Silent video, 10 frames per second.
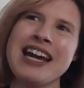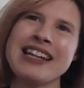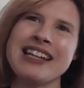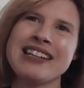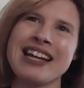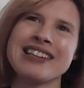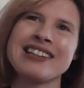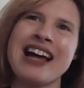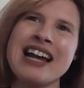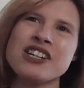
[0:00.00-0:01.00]
And then, like,
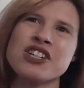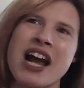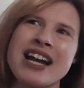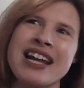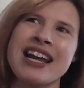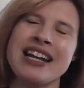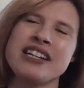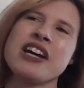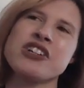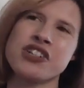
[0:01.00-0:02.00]
the light shining, and
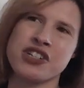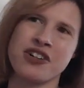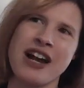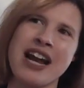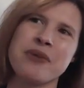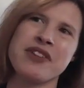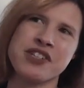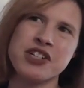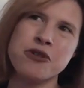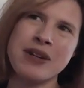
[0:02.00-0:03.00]
he touches her hand with
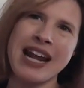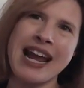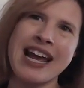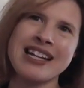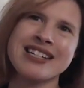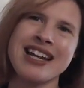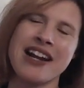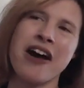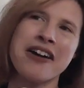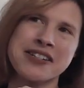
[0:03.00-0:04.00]
his human hand
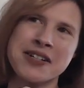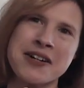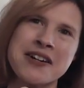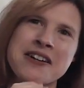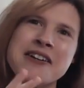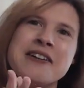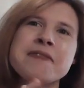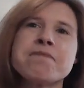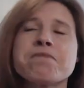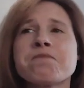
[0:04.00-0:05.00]
and hugs her,
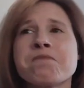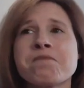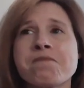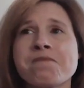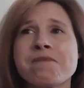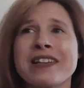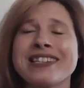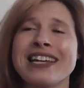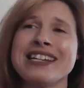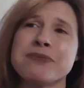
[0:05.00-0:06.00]
and
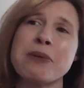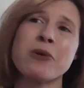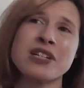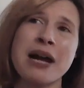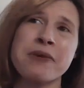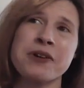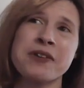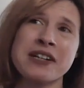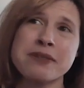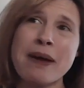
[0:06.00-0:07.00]
saying he spent more time with
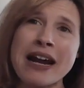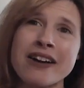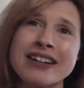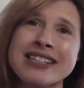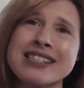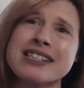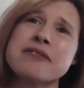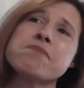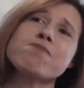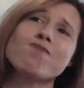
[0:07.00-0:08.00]
her than his
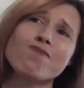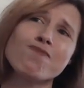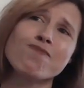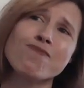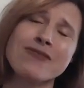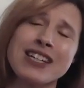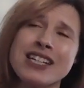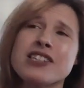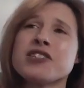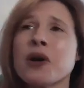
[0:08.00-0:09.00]
parents.
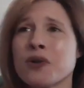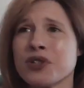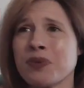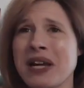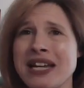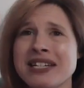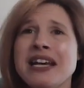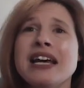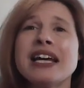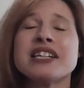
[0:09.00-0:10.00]
It's so sweet.
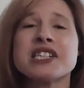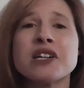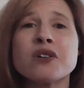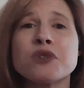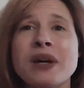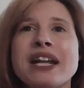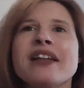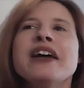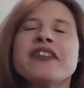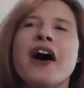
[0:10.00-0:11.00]
It's so sweet.
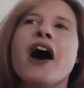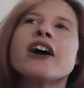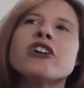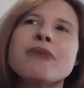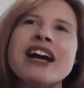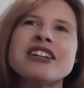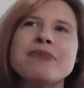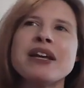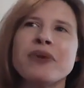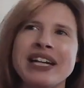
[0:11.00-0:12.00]
The, the hug reminded
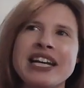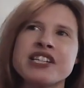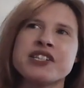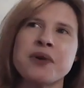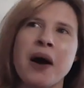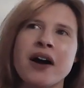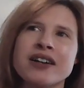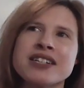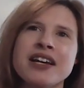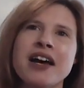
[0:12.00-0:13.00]
me when Iksu
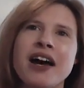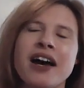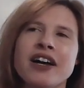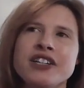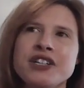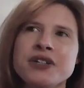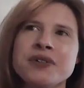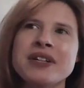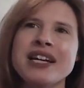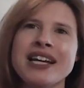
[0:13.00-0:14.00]
hugged uh,
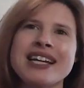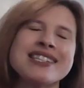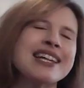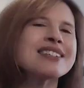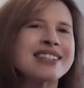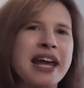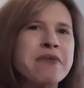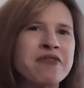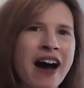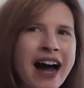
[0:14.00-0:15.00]
Yoon. It's that
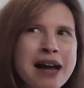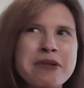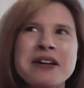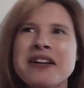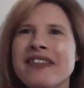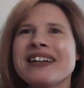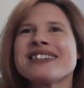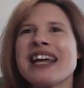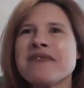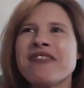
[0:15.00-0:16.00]
same vibe,
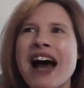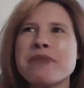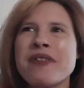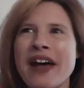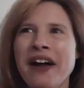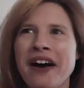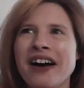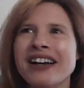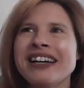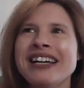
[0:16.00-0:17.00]
that same vibe of that
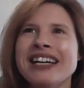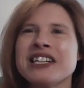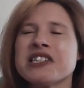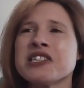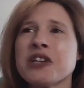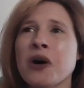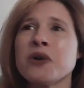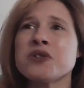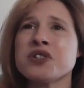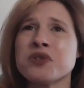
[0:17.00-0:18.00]
hug. It's
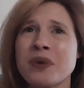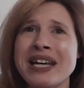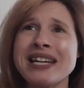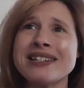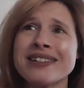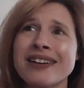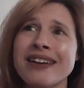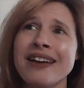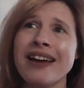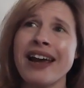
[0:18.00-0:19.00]
so sweet
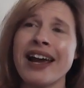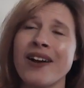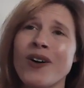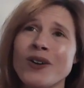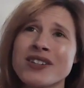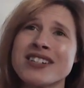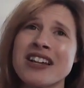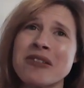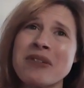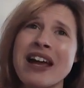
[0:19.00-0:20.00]
and
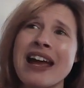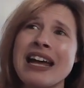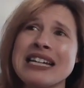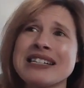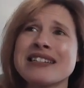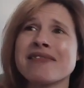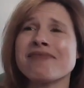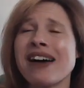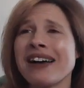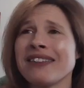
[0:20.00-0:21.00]
wholesome, and
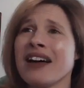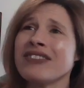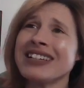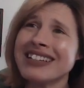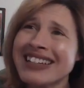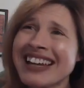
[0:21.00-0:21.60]
I love it.